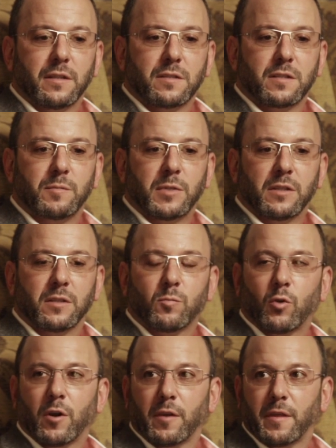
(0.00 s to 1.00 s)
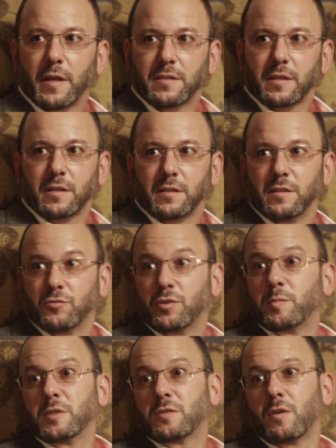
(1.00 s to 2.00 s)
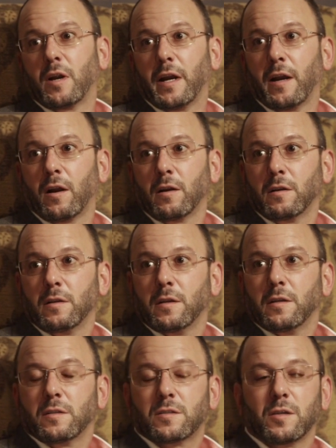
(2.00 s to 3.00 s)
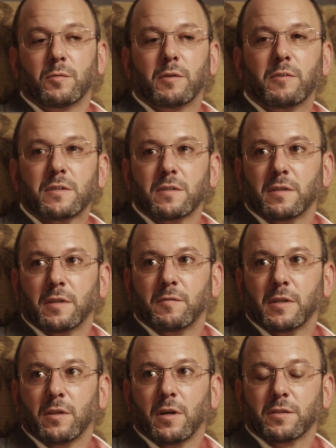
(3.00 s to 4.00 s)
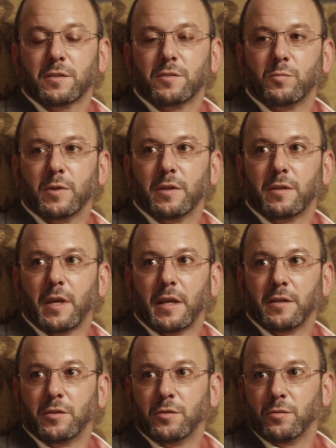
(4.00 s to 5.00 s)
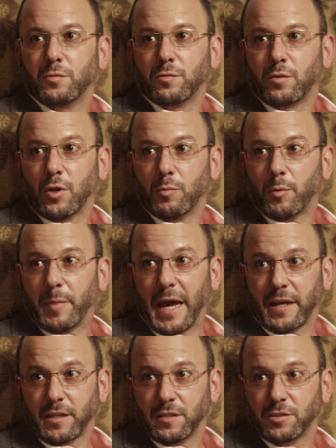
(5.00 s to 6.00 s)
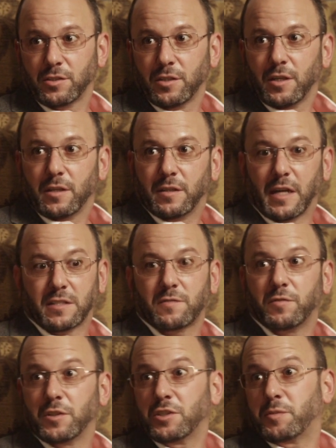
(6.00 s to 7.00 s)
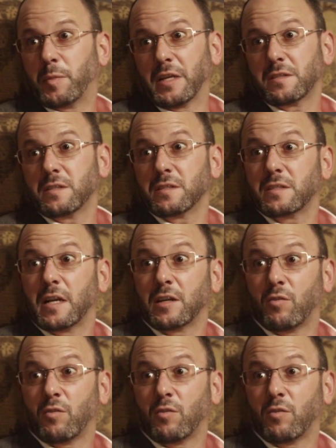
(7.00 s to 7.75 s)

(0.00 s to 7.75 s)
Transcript: kids to be a little more authentic and contribute to our air. So we recently relaunched with a new global package that's footage-based instead